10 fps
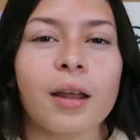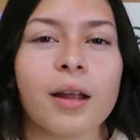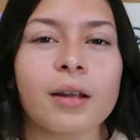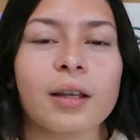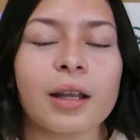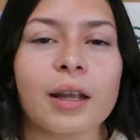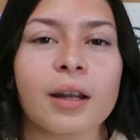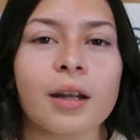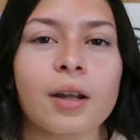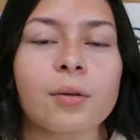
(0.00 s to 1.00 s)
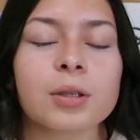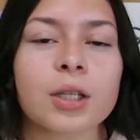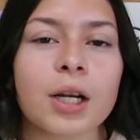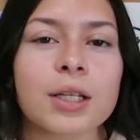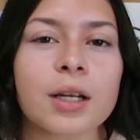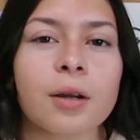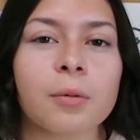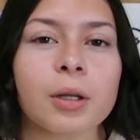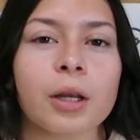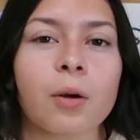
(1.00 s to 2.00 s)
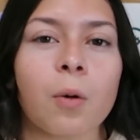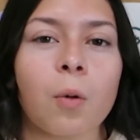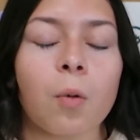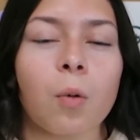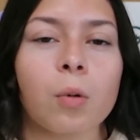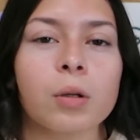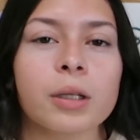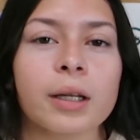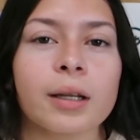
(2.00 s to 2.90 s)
And then it was starting to get really cold,